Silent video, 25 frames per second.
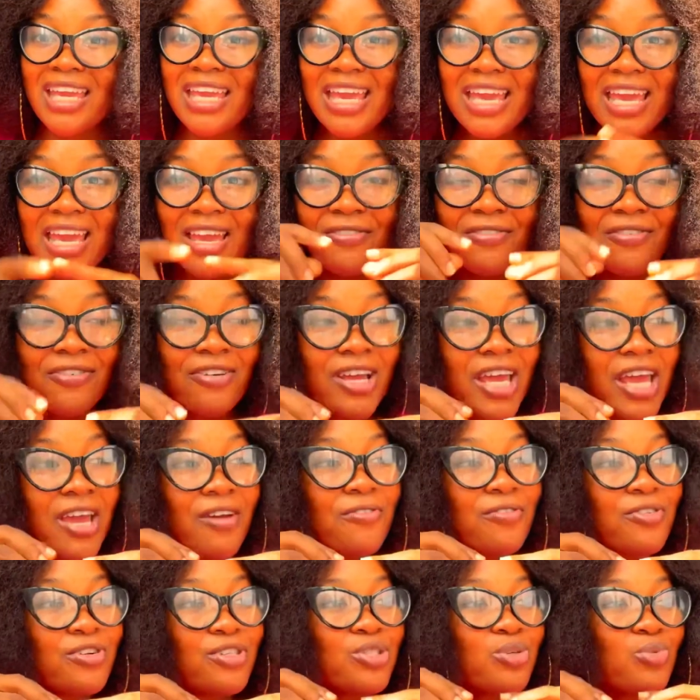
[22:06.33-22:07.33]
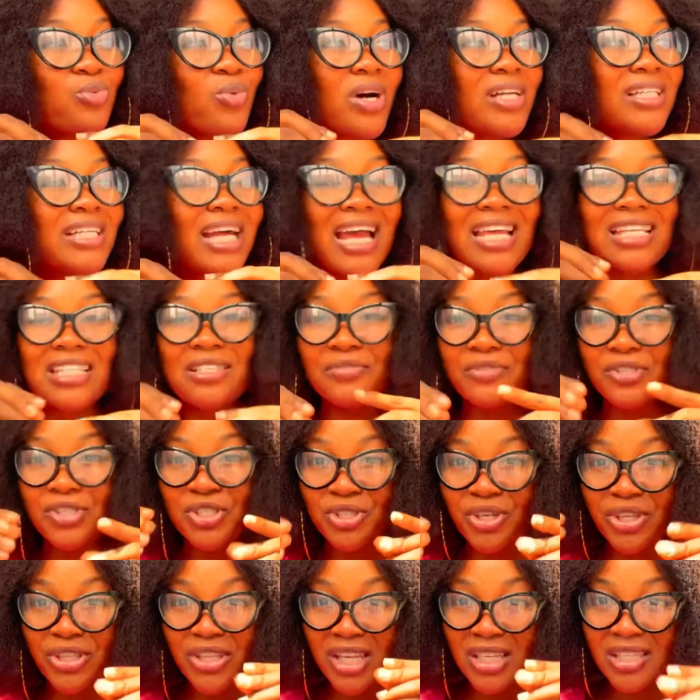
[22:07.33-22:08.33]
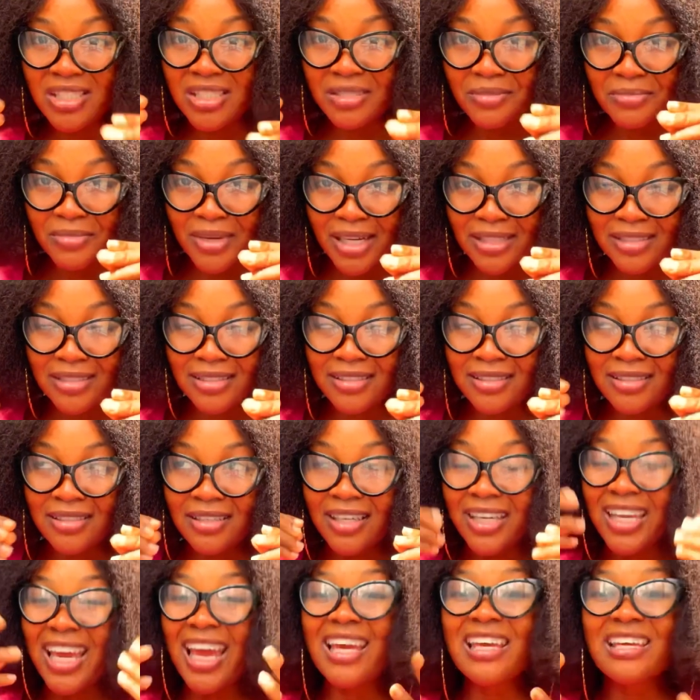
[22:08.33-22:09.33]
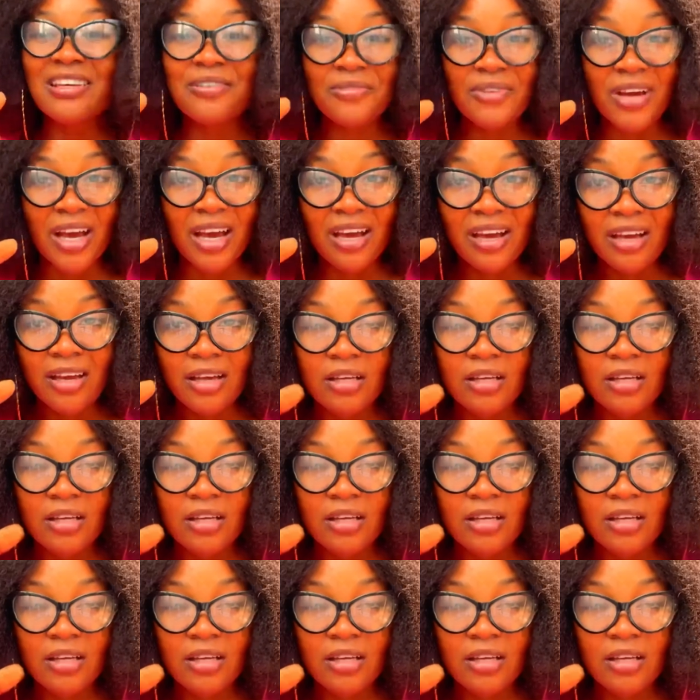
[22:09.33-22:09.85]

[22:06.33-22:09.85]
Even the one that is even in shortage demand, caregiver.